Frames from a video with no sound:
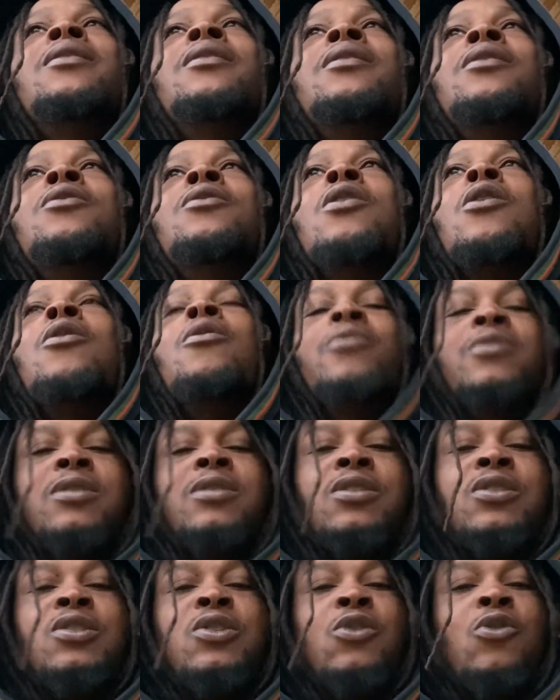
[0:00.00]
It was
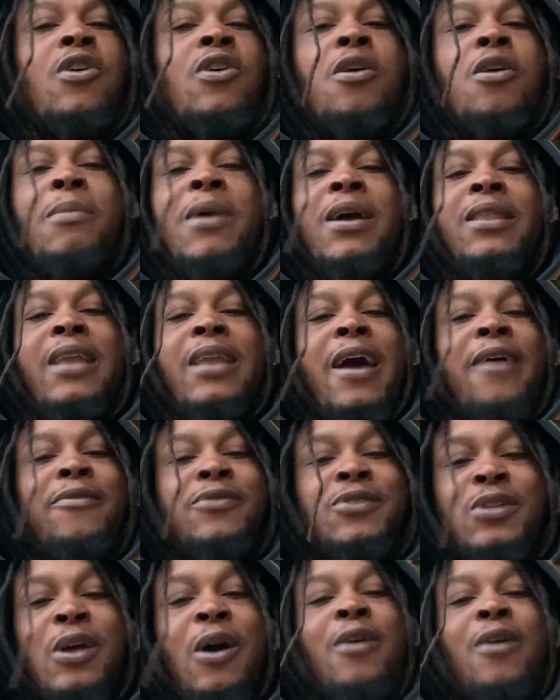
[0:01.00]
the story of my life,
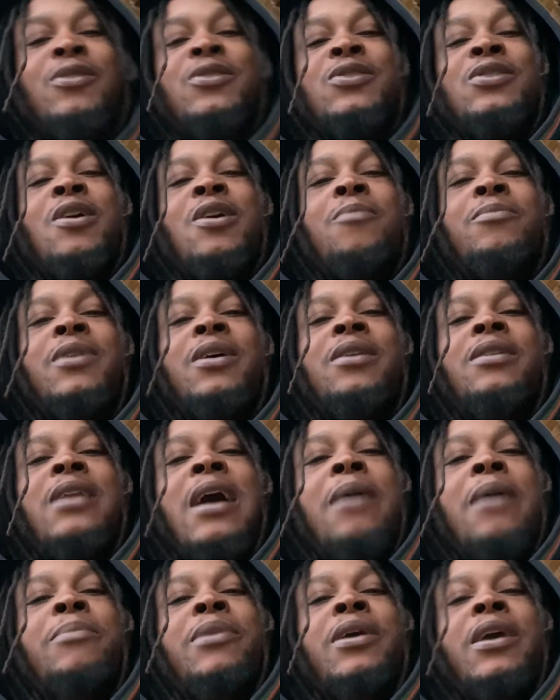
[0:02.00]
starting something and
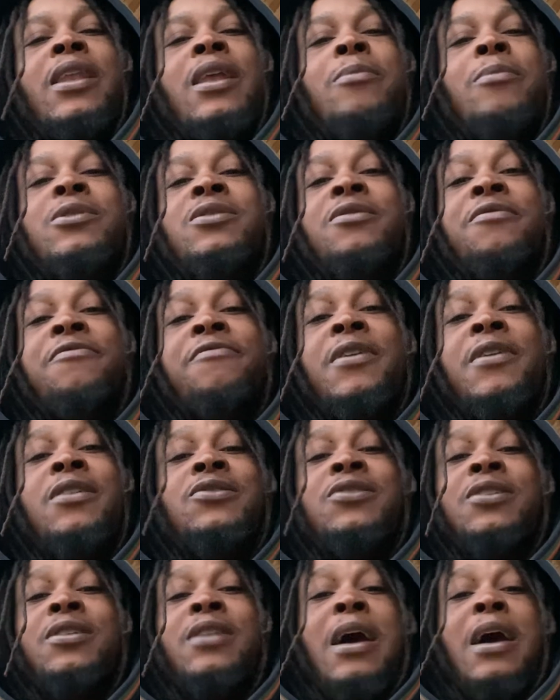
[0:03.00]
not being able to
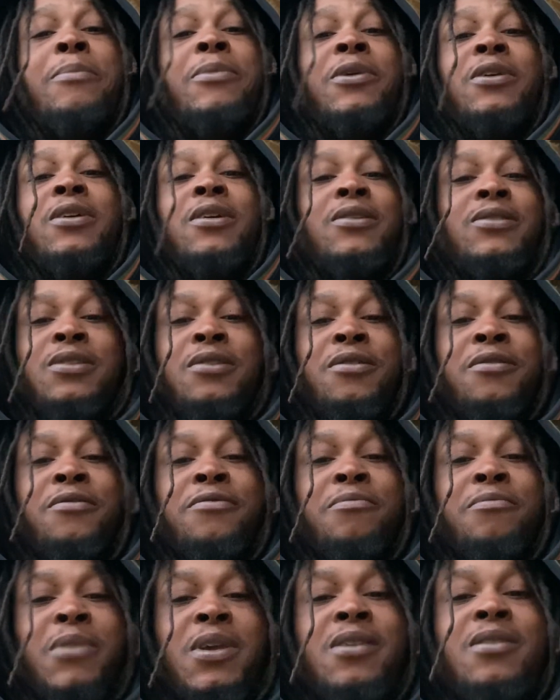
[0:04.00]
finish it, not because of
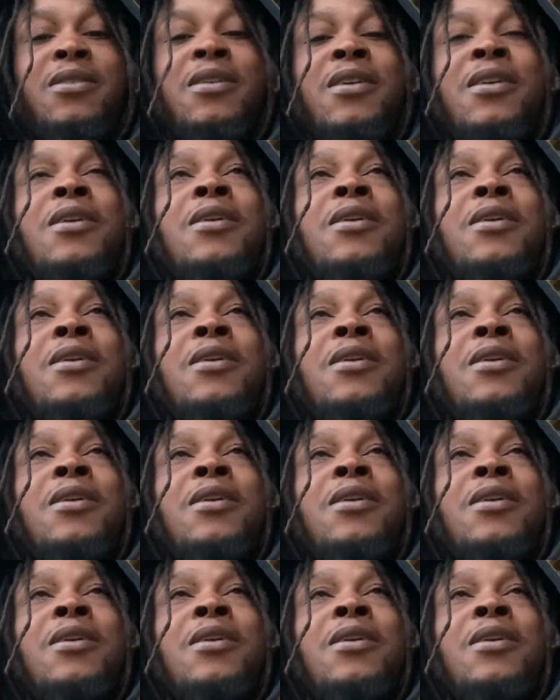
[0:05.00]
me,